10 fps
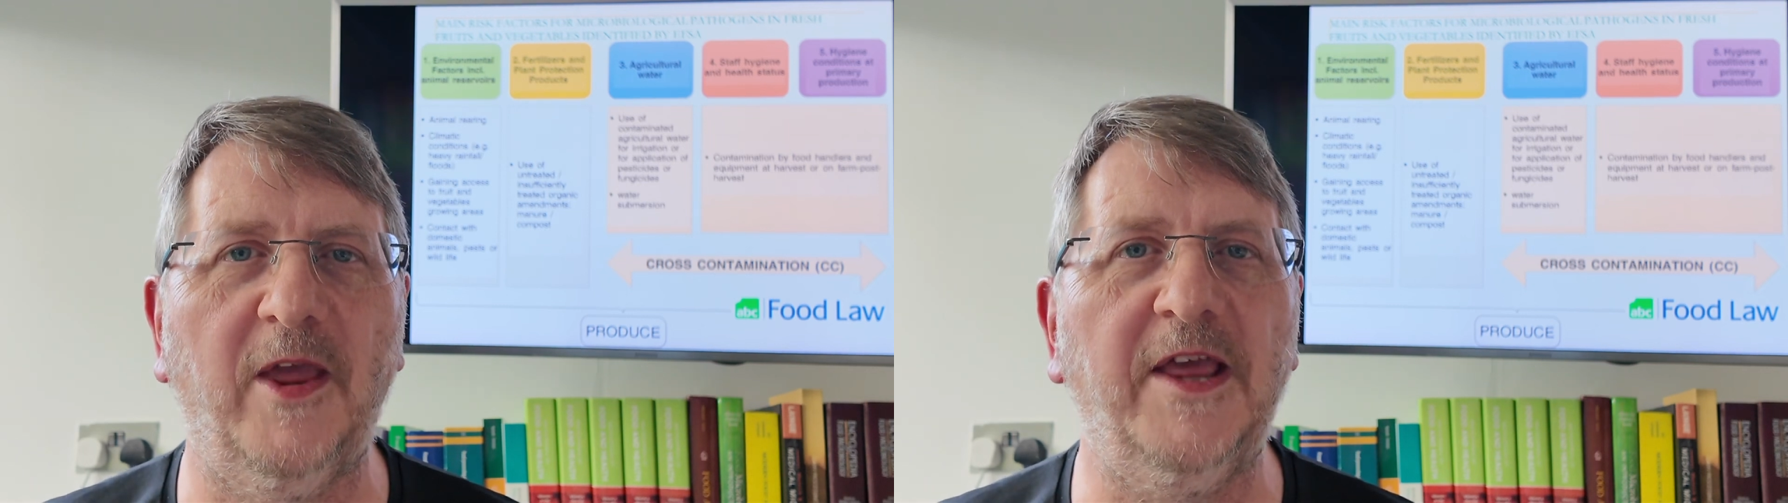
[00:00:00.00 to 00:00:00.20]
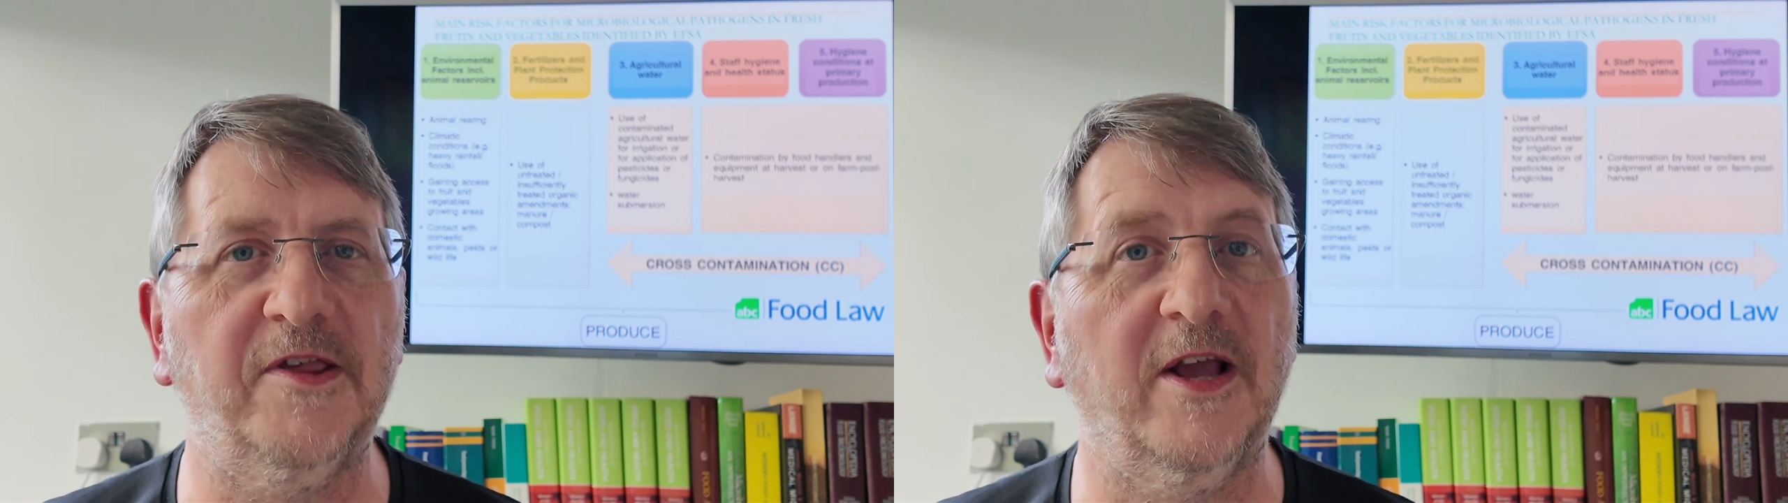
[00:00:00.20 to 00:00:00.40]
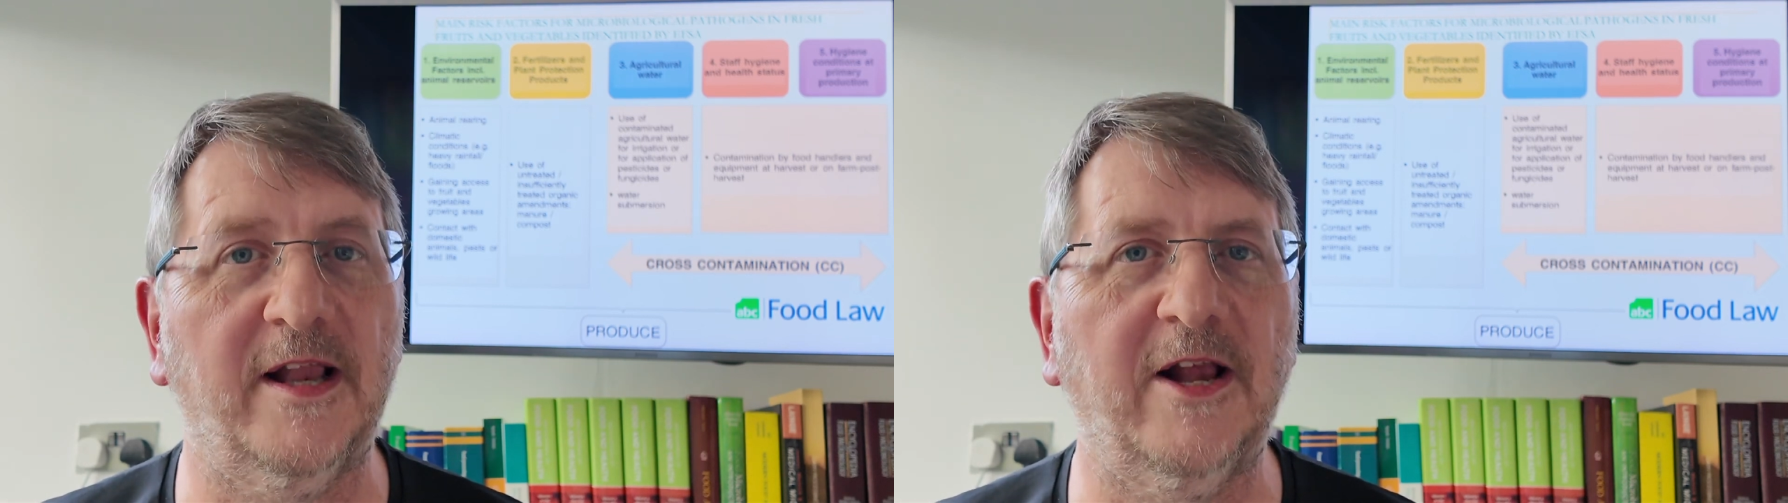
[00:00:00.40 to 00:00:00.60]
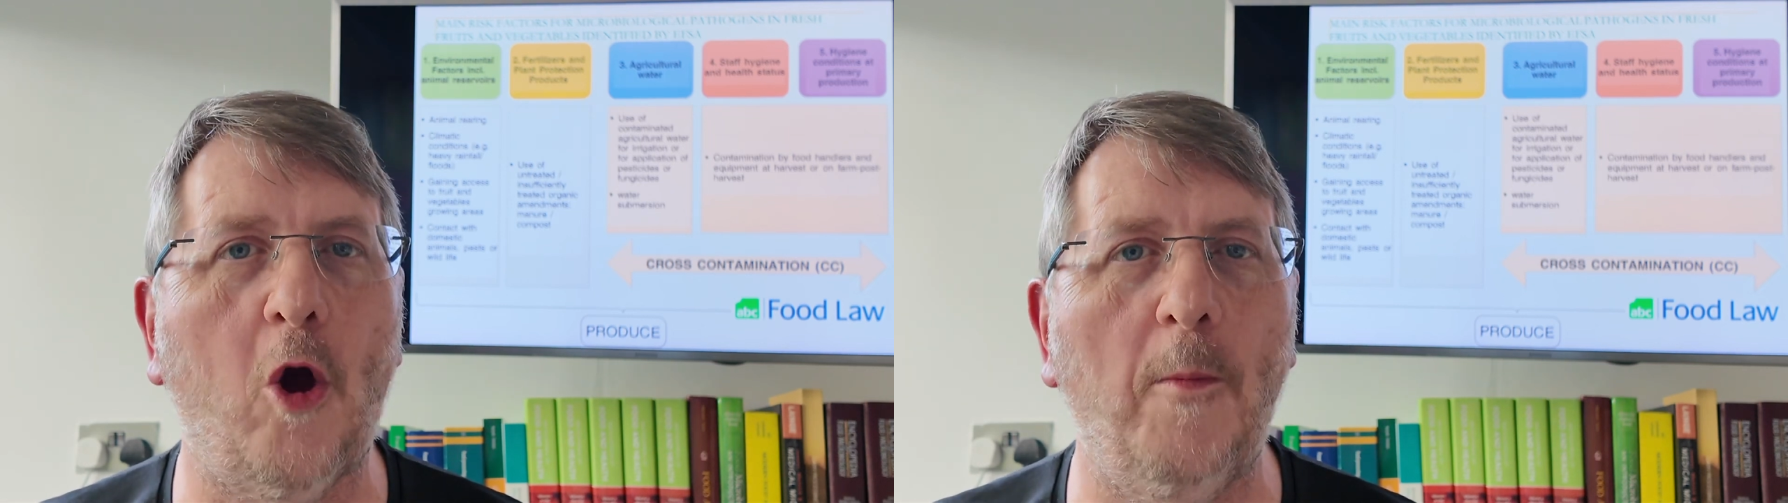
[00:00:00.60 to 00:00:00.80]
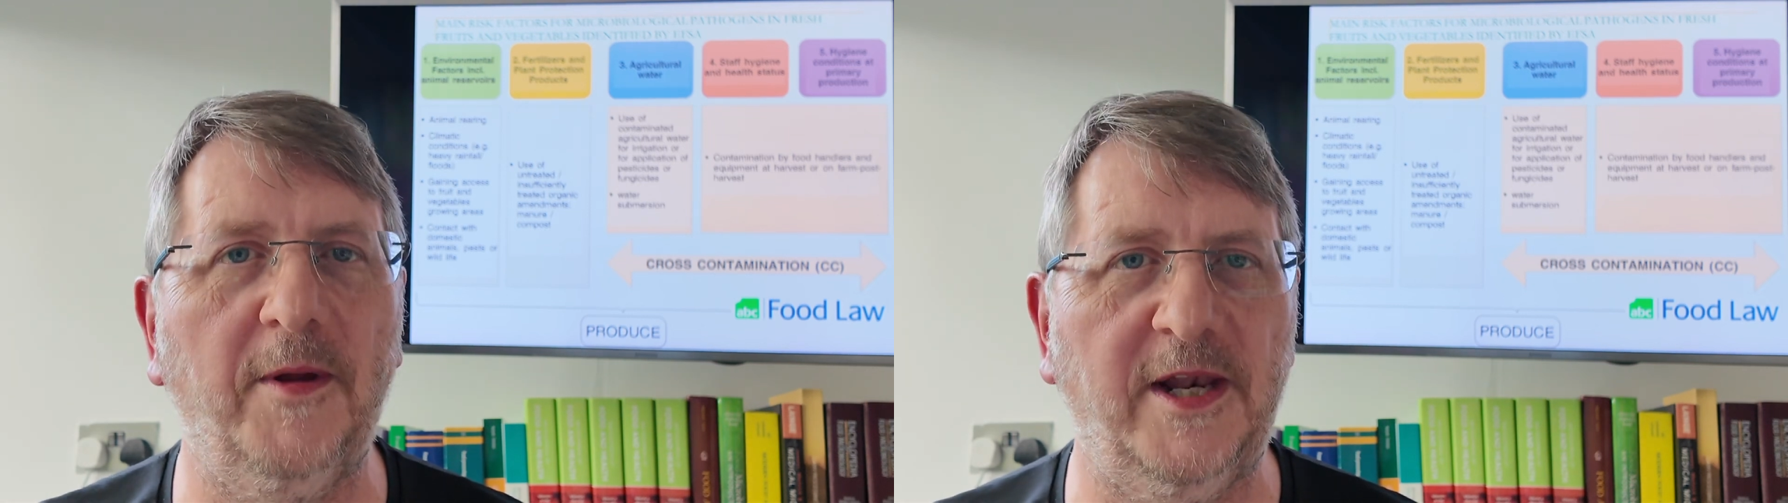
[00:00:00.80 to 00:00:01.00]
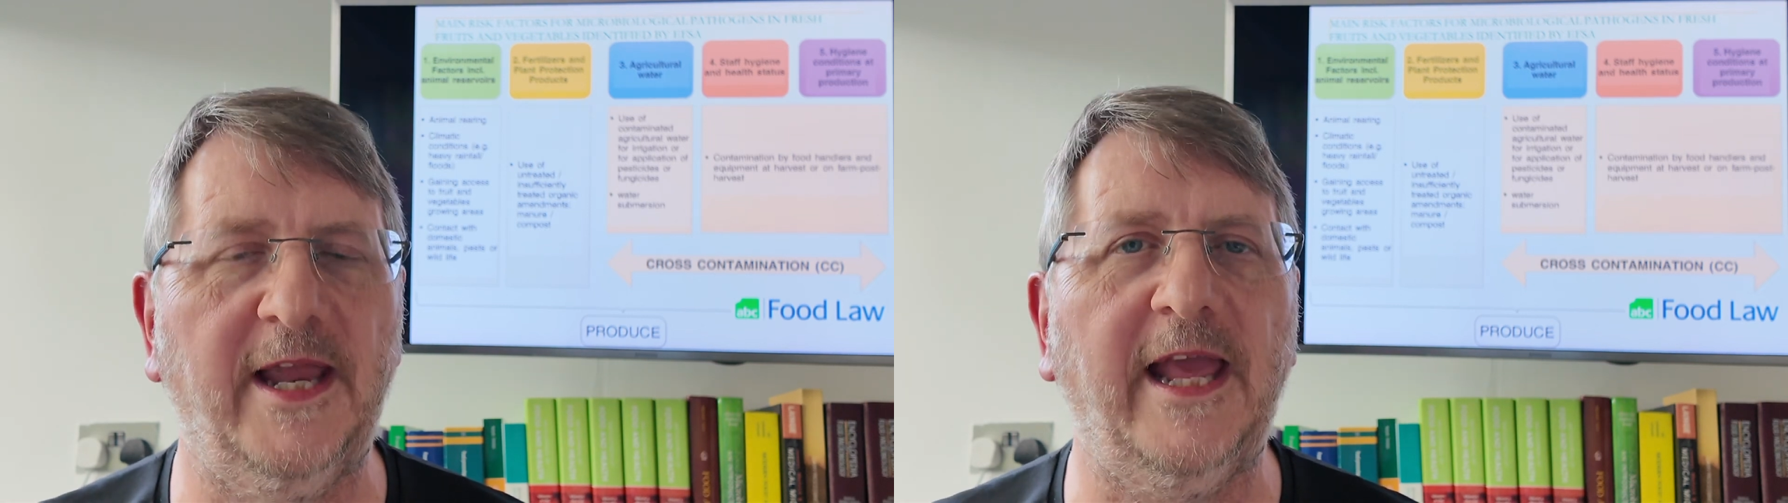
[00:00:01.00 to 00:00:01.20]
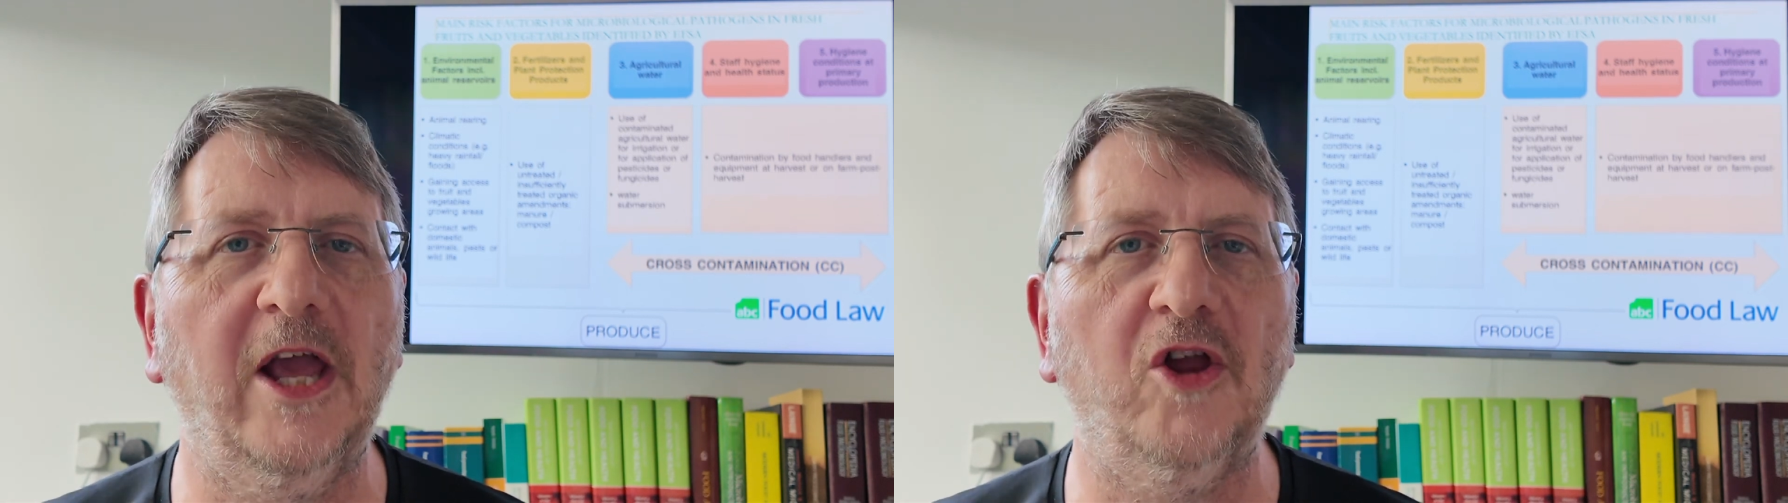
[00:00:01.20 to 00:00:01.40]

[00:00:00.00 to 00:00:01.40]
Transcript: it's commonly